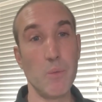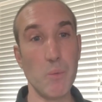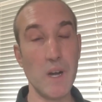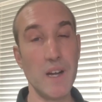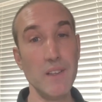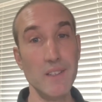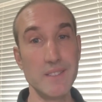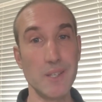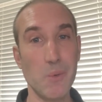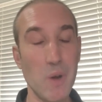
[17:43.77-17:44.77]
Well,
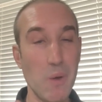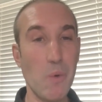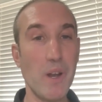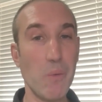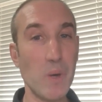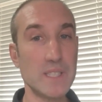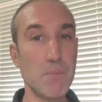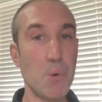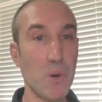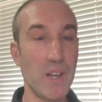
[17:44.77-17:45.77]
so what's
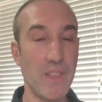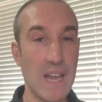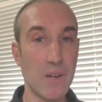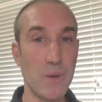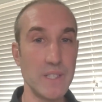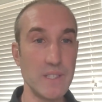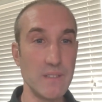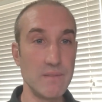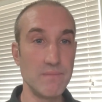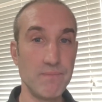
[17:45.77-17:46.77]
important in that equation?
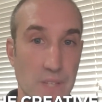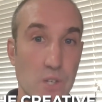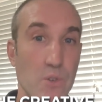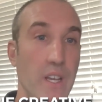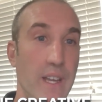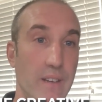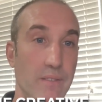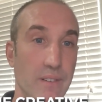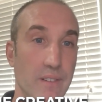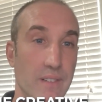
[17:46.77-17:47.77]
The creative.
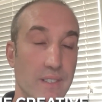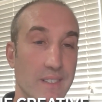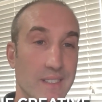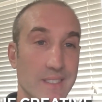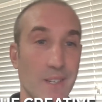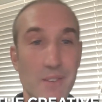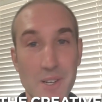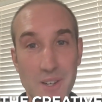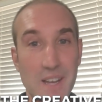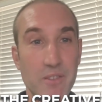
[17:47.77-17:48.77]
So if you
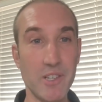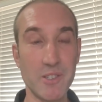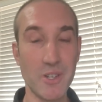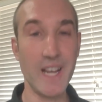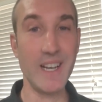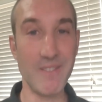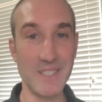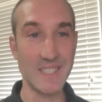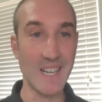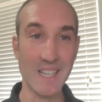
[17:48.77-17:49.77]
don't have good creative,
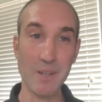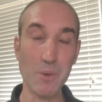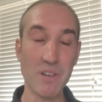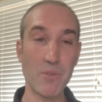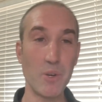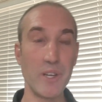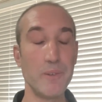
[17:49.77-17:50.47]
it's not going to work for you.